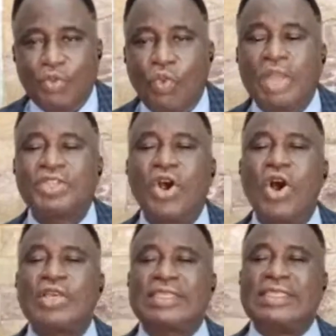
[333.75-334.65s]
What
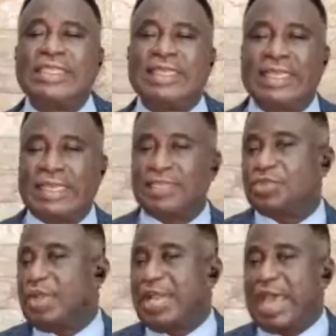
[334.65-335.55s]
oxygen is
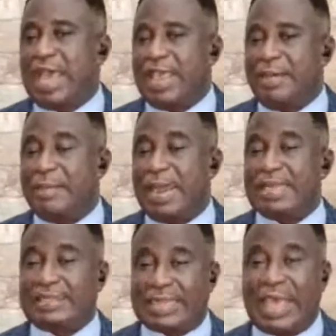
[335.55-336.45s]
to a
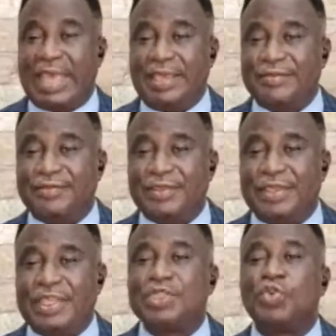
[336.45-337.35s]
man's life
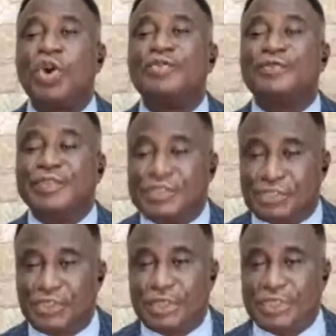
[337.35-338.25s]
is what
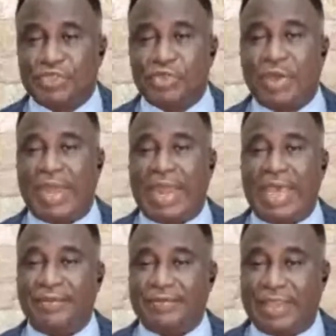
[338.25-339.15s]
vision is to our
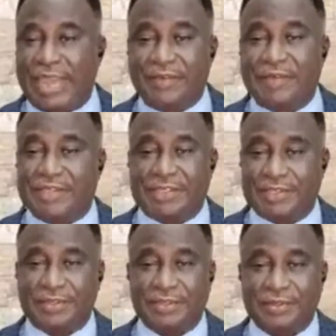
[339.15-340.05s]
life in every
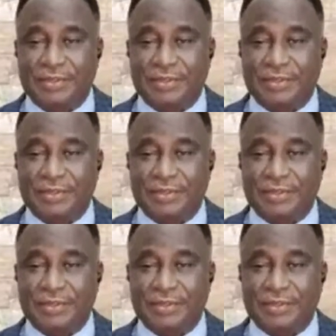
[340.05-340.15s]
season.